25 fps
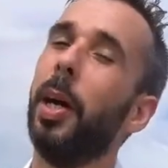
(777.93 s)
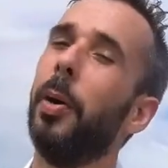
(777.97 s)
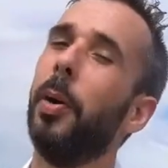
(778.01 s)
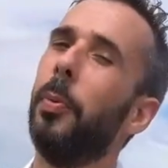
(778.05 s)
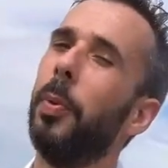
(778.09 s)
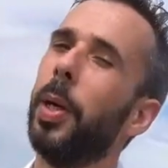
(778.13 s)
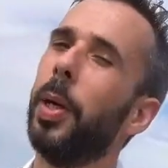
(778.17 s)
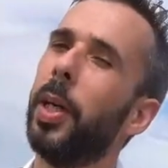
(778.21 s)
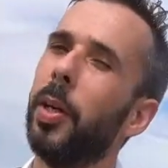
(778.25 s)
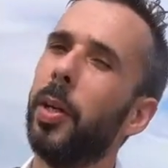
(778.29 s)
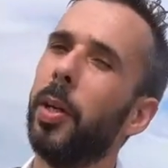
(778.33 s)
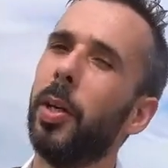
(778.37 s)

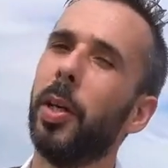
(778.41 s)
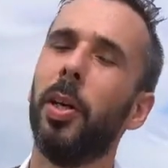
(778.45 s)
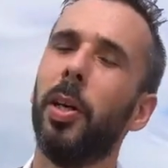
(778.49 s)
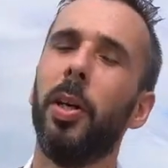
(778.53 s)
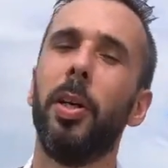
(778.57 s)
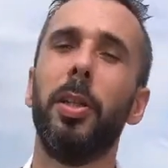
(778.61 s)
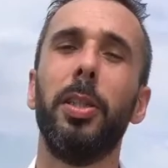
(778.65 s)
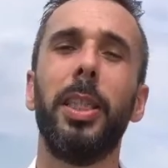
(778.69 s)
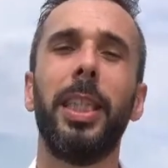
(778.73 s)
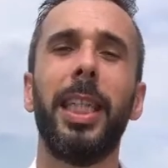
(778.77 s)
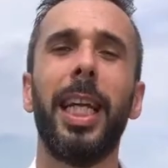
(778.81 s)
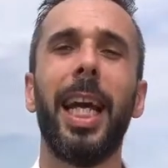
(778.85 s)
we're gonna
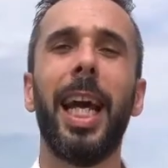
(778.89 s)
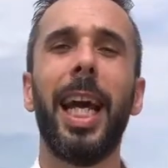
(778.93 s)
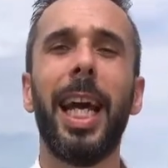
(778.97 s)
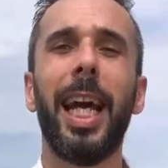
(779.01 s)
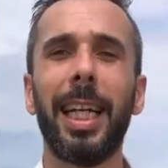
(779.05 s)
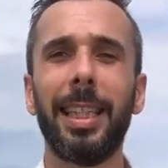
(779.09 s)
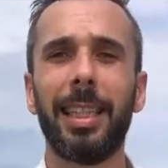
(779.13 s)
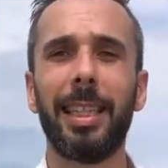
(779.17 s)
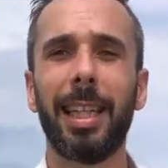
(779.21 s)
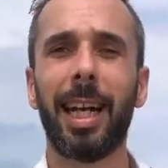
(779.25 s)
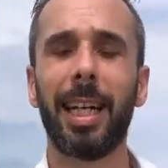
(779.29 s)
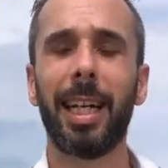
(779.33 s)
go the
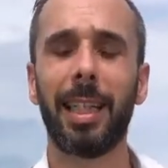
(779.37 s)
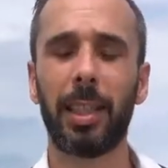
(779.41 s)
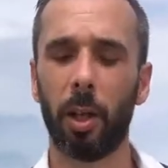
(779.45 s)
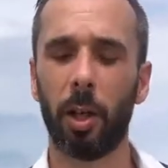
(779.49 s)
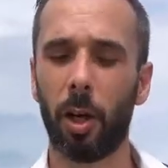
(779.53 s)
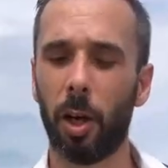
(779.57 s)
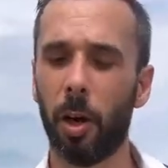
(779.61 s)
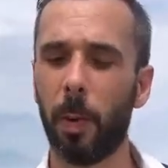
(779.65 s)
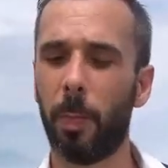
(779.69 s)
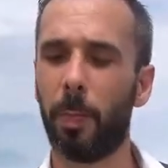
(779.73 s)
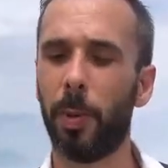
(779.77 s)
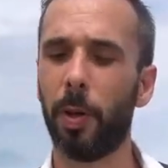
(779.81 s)
exact
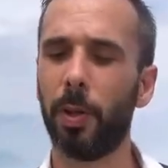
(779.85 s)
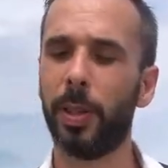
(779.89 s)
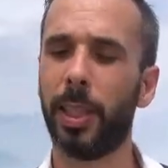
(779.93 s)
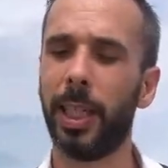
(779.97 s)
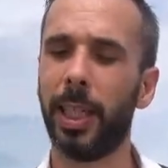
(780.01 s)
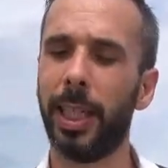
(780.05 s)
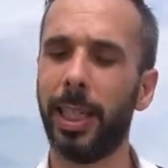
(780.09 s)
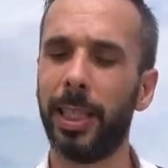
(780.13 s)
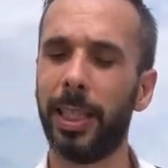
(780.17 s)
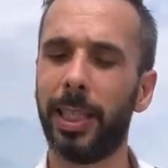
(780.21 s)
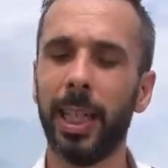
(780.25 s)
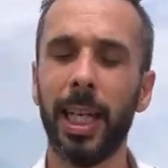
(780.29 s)

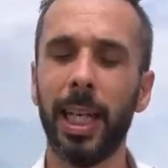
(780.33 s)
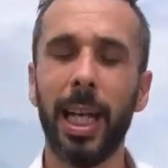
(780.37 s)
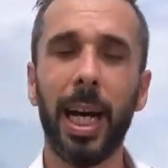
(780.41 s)
opposite